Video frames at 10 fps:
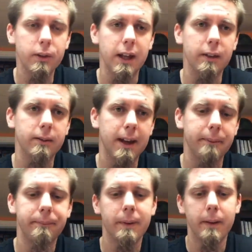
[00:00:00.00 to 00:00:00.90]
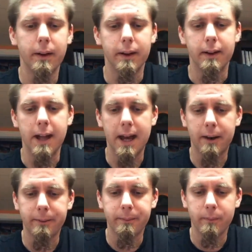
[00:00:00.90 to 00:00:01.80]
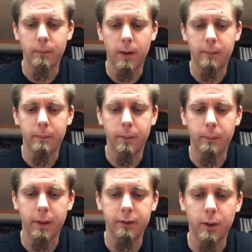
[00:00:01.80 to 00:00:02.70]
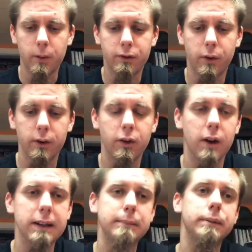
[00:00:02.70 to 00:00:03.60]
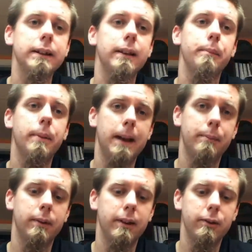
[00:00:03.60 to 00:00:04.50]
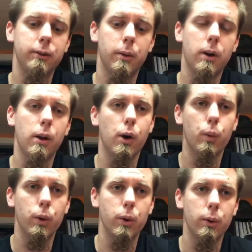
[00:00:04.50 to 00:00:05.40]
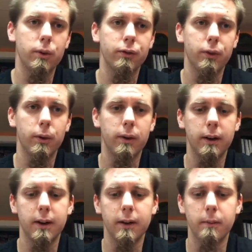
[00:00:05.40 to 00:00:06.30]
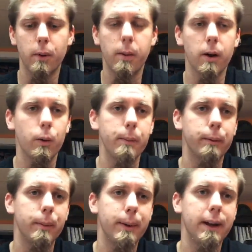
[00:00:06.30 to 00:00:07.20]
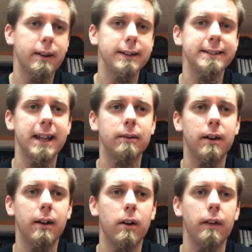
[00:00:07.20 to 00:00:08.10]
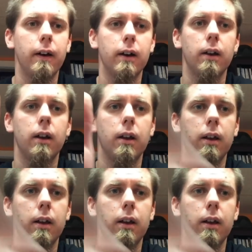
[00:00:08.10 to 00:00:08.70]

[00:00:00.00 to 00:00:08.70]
take it as that. Now, the place I work for has gone completely paperless, so all our work orders for mobile equipment repair is now done on the